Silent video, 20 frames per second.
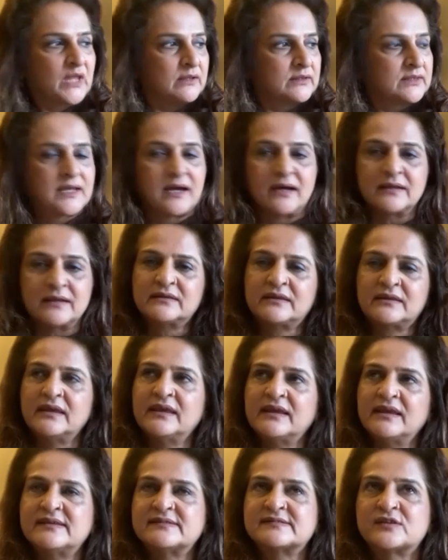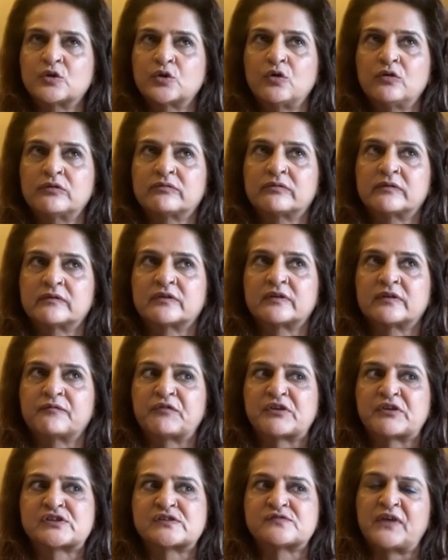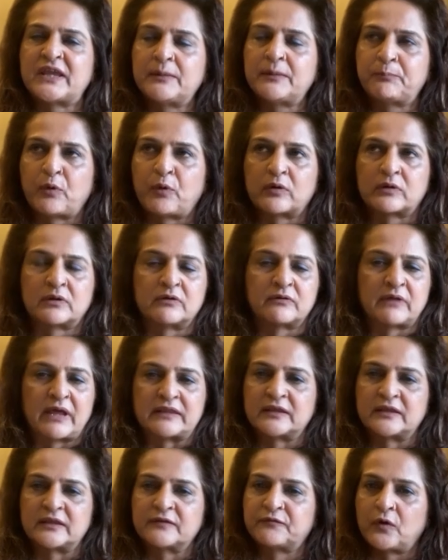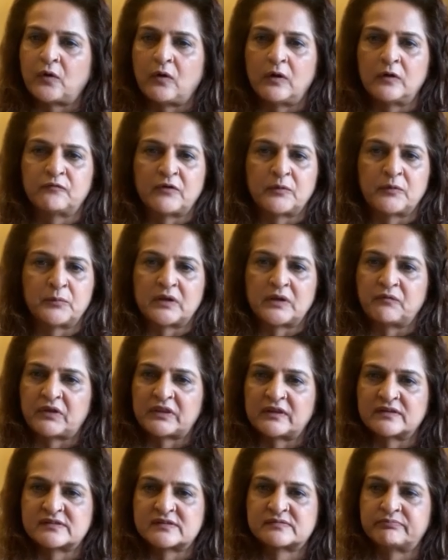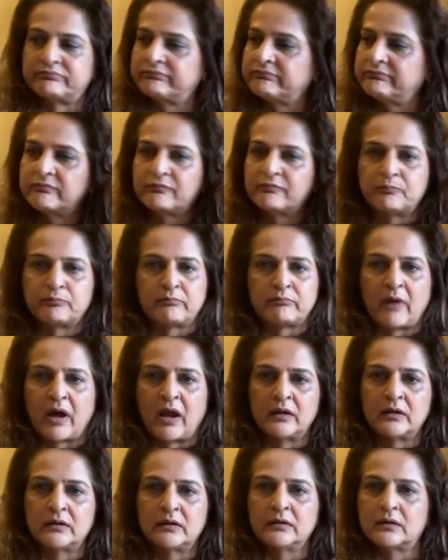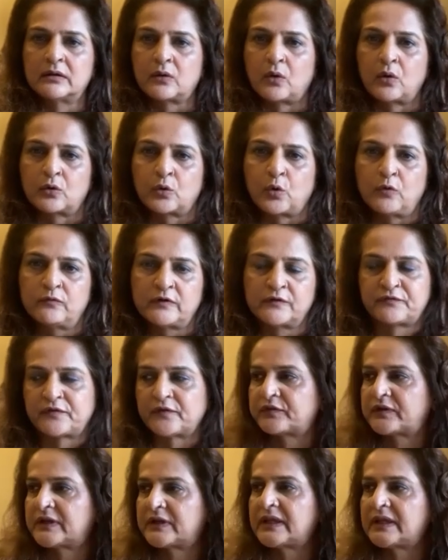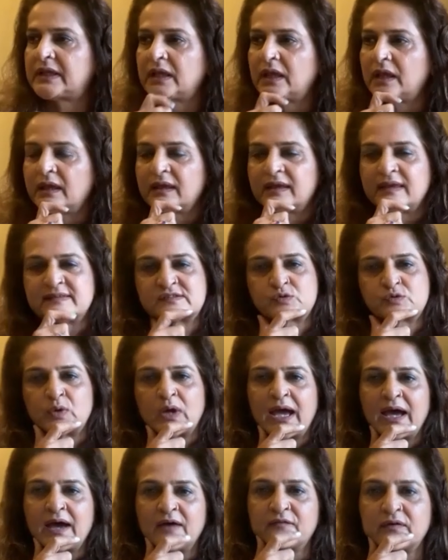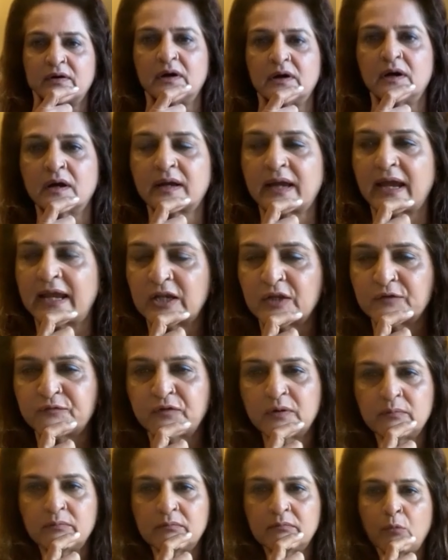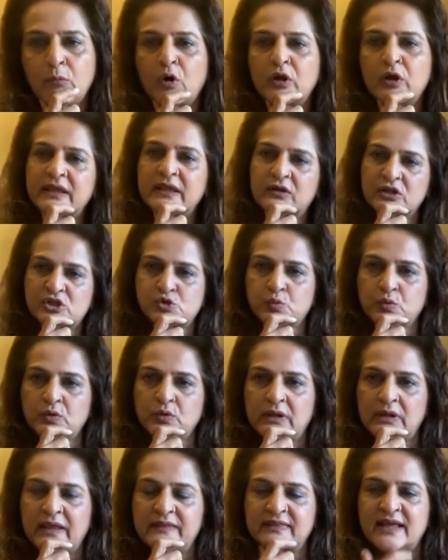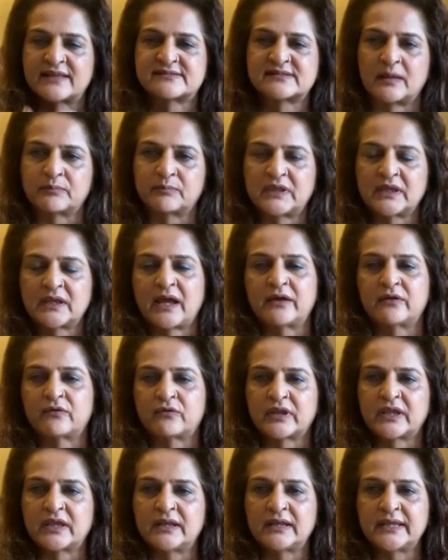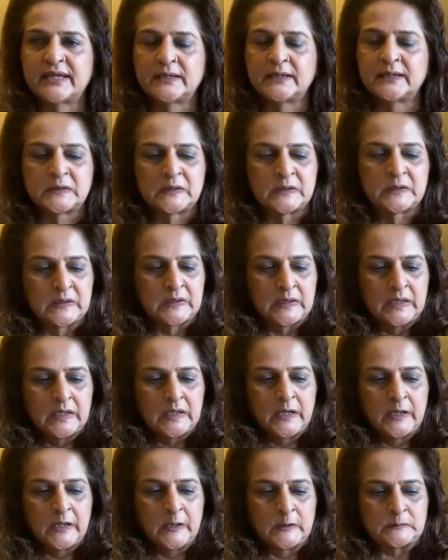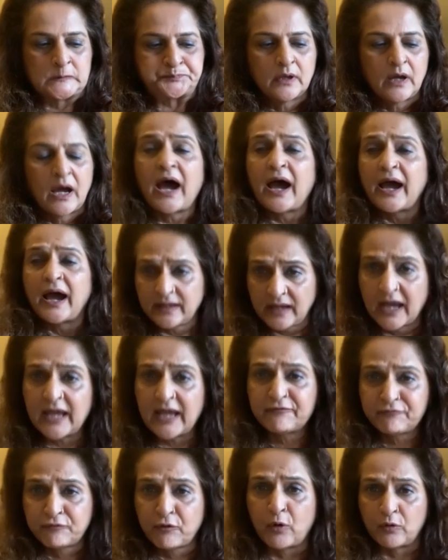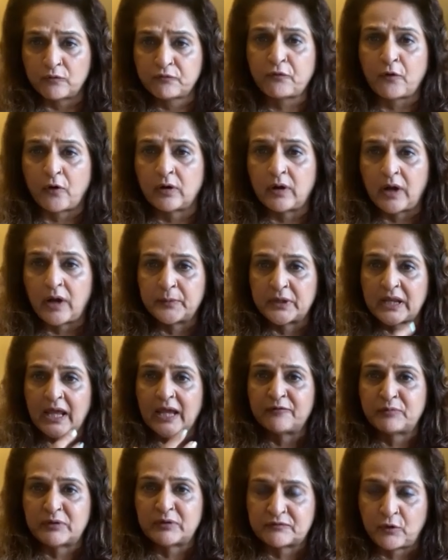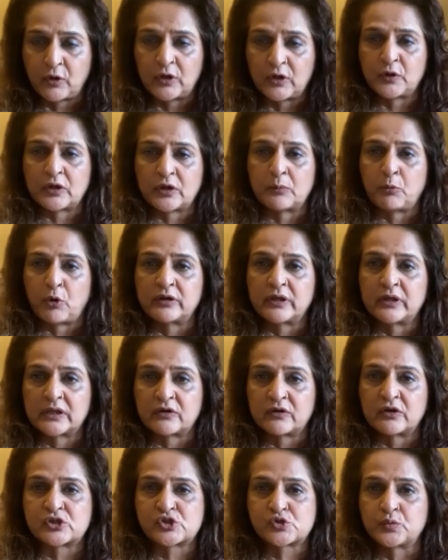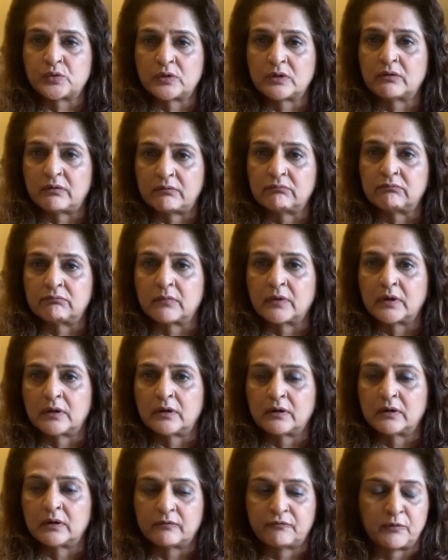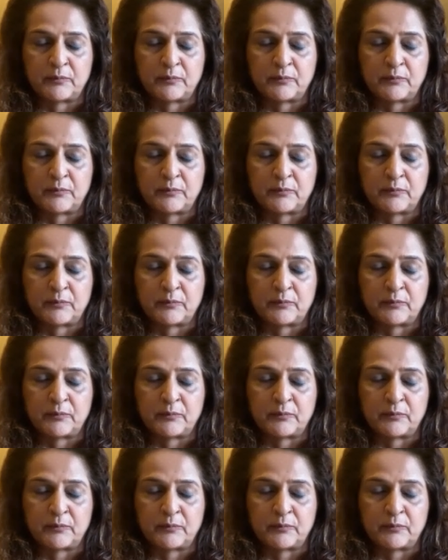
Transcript: The other thing is, you know, which is very important, I think, for all women, whether it's under or over 50, is to have a kind of a morning ritual. And that's something I really, I've been following a morning ritual for